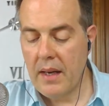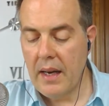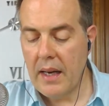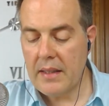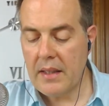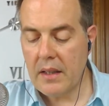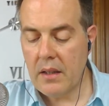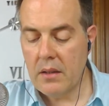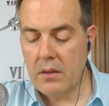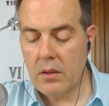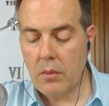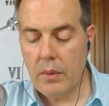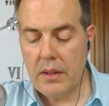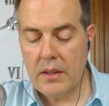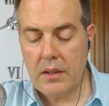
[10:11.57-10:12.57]
As a
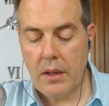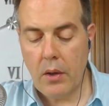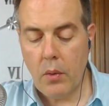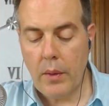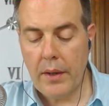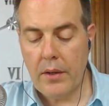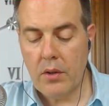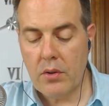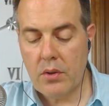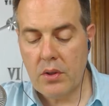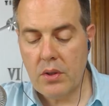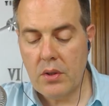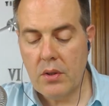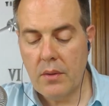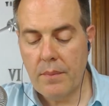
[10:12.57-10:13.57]
consequence, eukaryotes